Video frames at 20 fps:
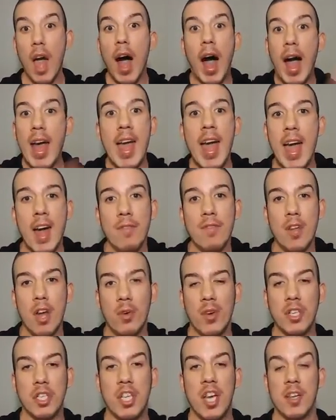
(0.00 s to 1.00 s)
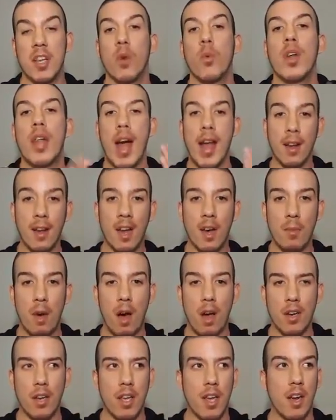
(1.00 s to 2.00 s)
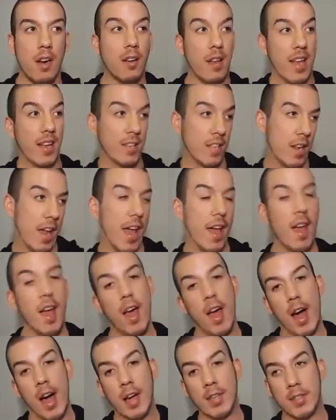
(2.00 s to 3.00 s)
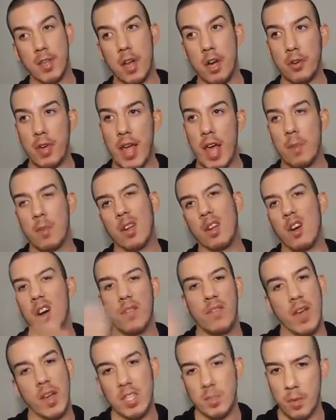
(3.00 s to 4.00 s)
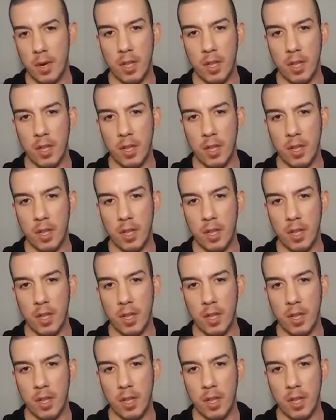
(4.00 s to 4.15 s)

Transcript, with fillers: I have no agenda. When I come on here, like today, I said, okay, I'm going to go on Facebook